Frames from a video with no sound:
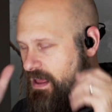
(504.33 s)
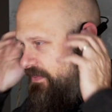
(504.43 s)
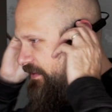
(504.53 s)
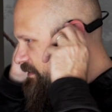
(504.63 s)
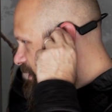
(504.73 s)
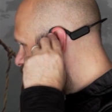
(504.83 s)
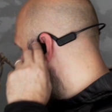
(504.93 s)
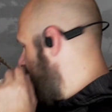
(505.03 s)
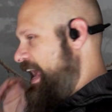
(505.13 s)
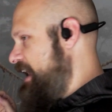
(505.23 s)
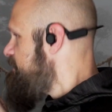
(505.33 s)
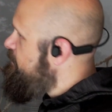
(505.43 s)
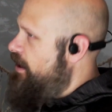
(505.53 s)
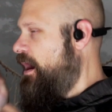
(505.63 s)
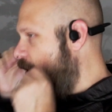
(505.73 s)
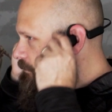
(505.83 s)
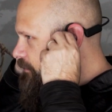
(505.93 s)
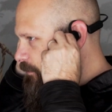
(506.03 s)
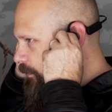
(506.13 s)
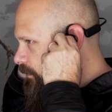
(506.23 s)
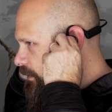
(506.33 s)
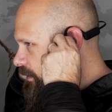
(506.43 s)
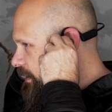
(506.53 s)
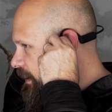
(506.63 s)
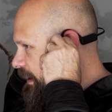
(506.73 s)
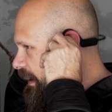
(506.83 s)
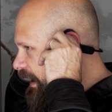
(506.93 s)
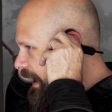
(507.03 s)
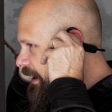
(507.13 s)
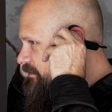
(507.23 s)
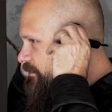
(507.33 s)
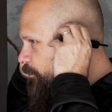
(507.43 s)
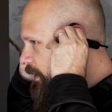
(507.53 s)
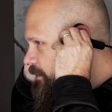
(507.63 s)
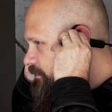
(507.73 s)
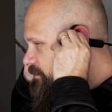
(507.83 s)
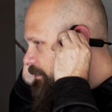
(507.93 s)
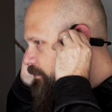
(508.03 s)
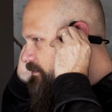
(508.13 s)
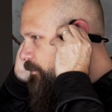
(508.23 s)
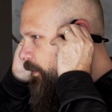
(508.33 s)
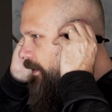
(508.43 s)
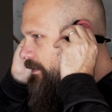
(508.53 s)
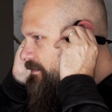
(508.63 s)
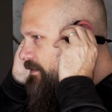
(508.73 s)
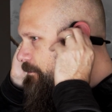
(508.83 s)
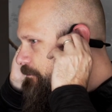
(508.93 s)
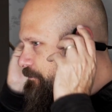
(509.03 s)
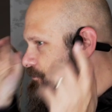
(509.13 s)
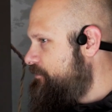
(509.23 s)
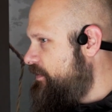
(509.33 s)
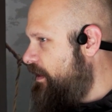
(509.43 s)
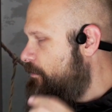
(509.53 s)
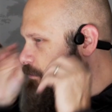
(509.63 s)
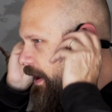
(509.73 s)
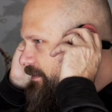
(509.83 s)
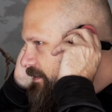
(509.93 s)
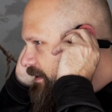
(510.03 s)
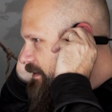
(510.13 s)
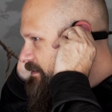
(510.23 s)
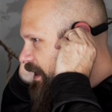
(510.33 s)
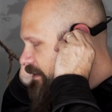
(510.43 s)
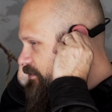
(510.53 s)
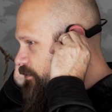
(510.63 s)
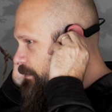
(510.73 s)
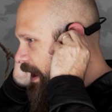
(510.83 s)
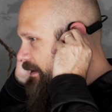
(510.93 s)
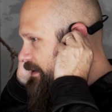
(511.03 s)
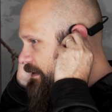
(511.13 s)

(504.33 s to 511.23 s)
This isn't as comfortable as the way you're supposed to wear it, but it's not too bad